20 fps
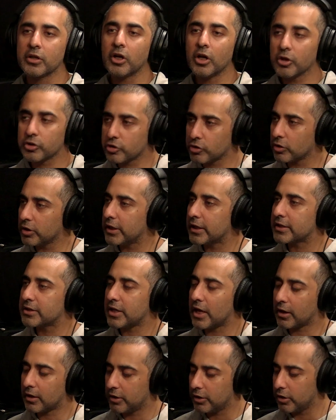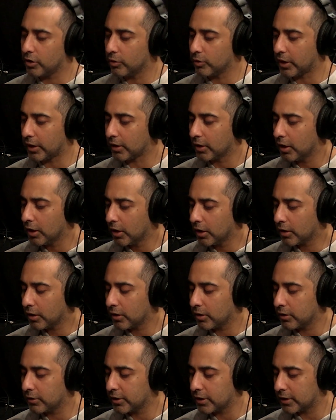Culturally, exactly. Like
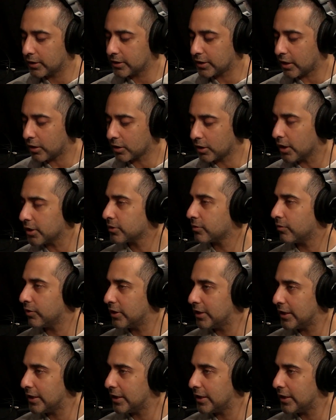the entire concept of